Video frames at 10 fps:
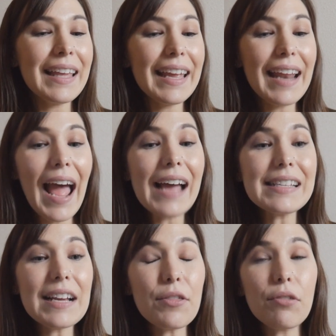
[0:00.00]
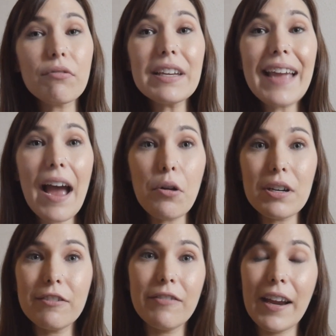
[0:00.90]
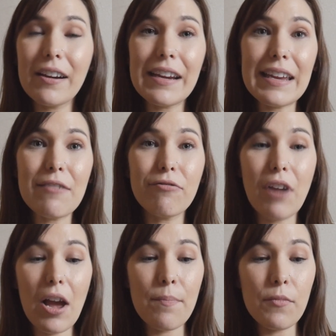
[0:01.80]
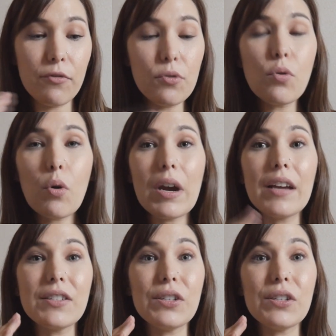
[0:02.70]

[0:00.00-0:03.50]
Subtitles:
It has a 3-hour ferry from Fukuoka